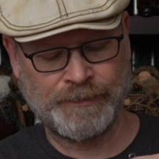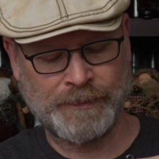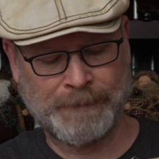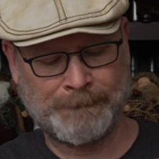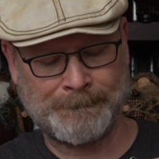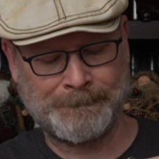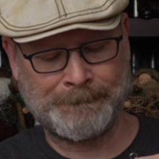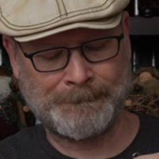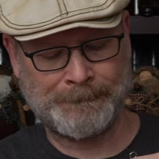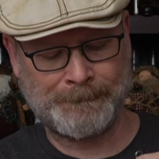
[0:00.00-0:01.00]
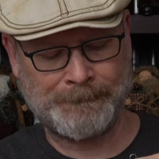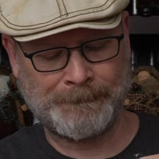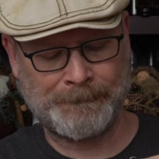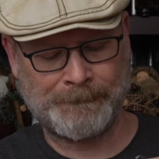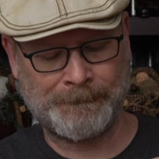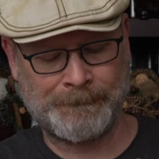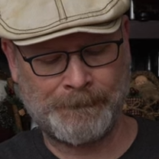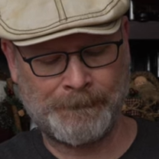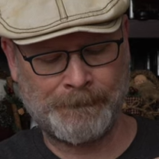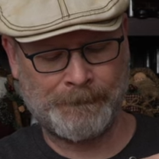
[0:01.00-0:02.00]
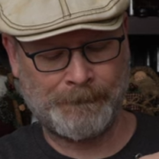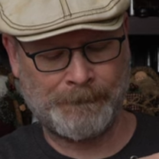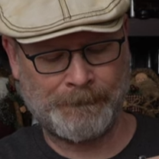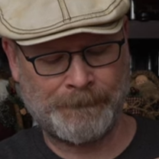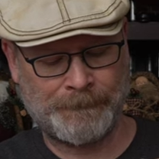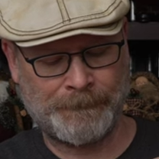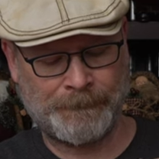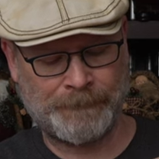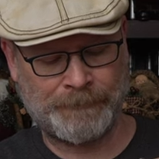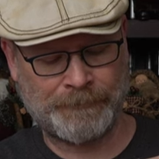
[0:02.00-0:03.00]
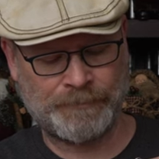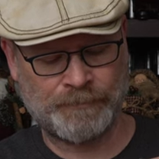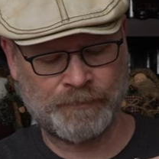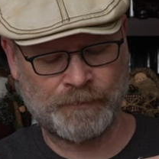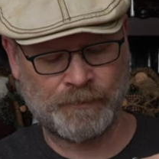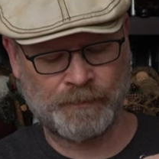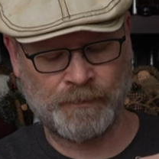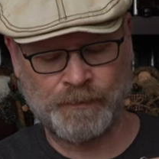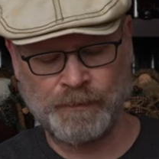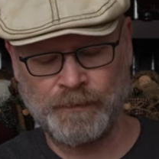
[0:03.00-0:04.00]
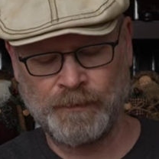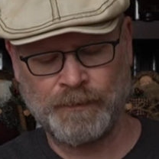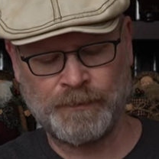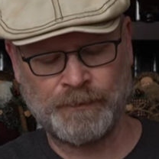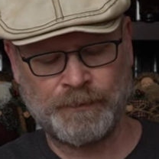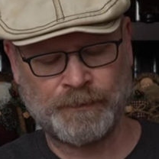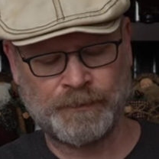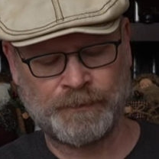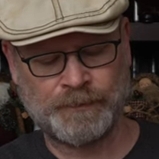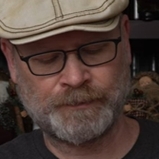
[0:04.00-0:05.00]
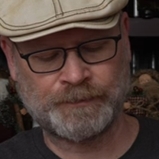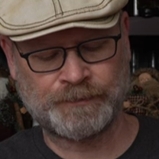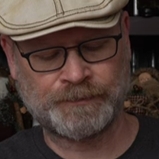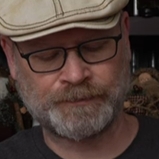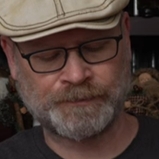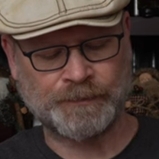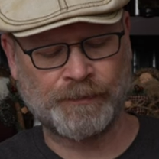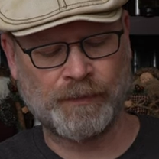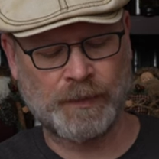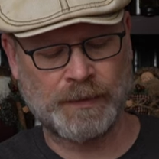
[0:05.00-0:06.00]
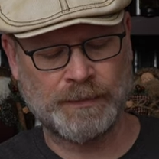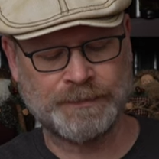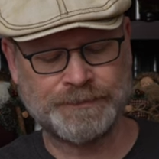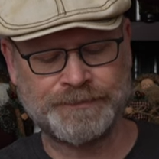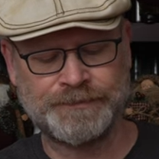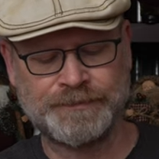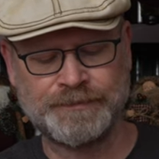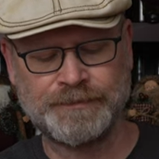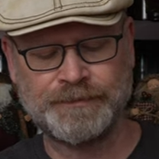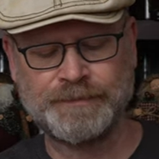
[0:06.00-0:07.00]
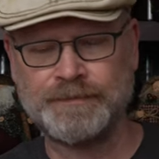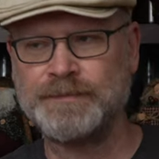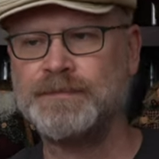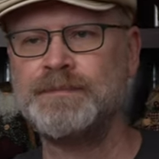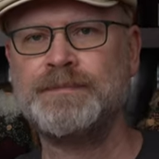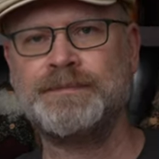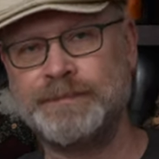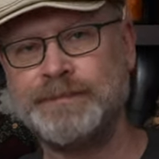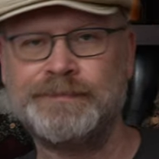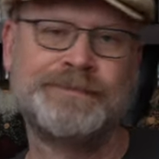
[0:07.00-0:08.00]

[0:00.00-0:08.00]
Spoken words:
(silent)